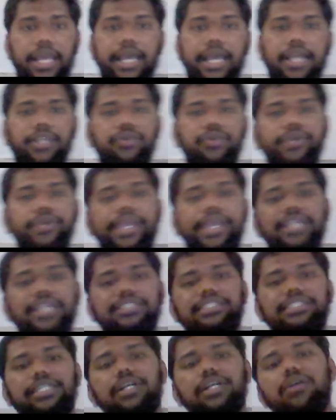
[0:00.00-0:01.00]
And you can
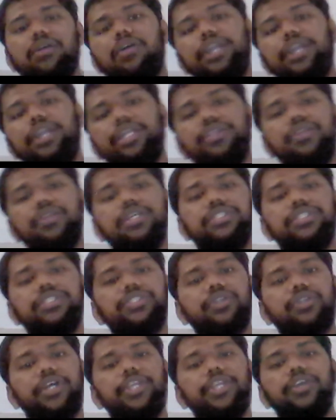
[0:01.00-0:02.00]
see according to the
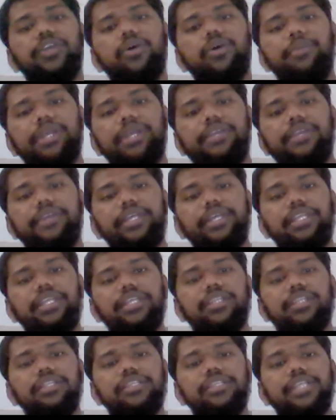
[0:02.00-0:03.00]

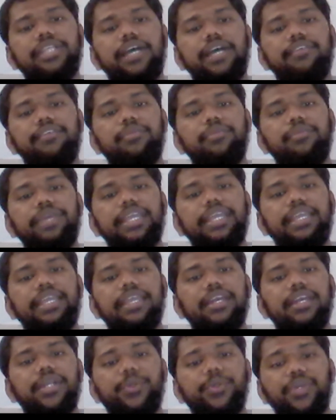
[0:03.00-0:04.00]
stoichiometry, there will be
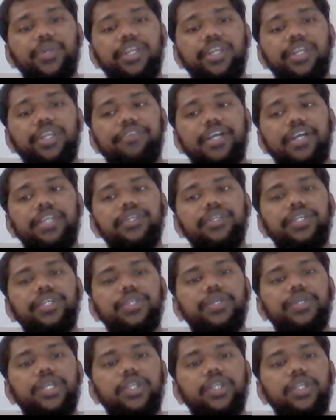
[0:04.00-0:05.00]
here 25
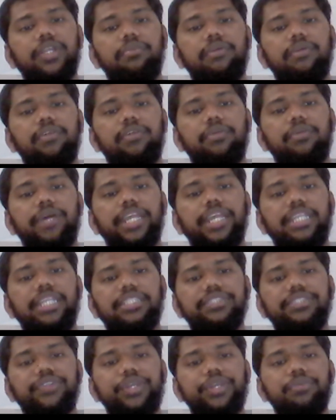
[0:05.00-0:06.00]
into 10 to the power
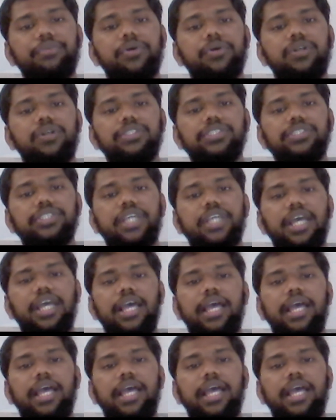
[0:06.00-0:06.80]
minus 3 moles.